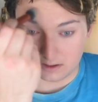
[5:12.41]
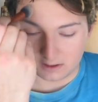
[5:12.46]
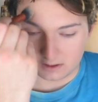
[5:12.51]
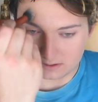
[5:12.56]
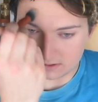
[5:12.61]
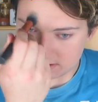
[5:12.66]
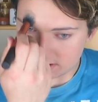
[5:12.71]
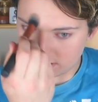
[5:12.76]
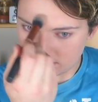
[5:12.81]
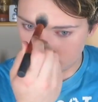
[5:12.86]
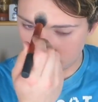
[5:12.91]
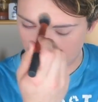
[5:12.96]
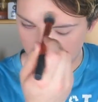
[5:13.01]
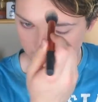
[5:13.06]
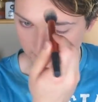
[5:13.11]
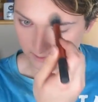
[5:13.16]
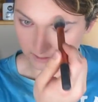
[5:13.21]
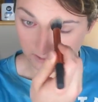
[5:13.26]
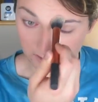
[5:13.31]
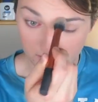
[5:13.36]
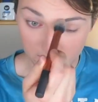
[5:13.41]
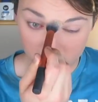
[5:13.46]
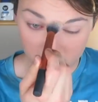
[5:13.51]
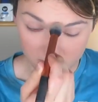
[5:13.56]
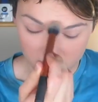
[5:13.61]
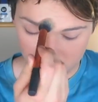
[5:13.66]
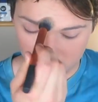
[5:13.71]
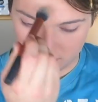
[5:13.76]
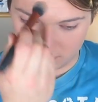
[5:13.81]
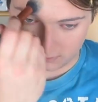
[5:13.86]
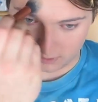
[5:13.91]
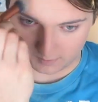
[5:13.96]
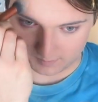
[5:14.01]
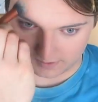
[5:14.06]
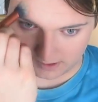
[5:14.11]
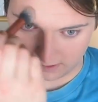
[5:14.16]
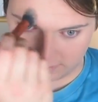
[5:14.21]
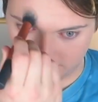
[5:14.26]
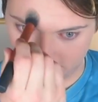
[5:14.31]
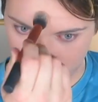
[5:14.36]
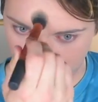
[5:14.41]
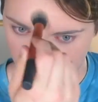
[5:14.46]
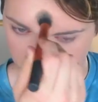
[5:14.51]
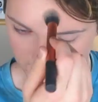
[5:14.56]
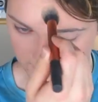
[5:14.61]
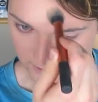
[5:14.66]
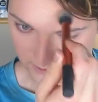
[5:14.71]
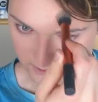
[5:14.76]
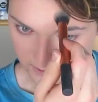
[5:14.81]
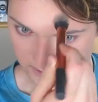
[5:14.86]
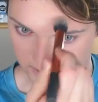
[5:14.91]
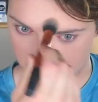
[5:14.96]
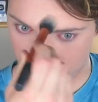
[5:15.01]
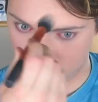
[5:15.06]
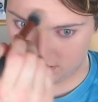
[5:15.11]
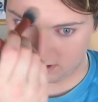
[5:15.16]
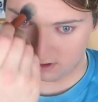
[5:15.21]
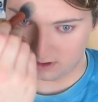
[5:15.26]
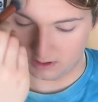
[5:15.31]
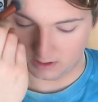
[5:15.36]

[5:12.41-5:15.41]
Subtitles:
here's the thing about foundation.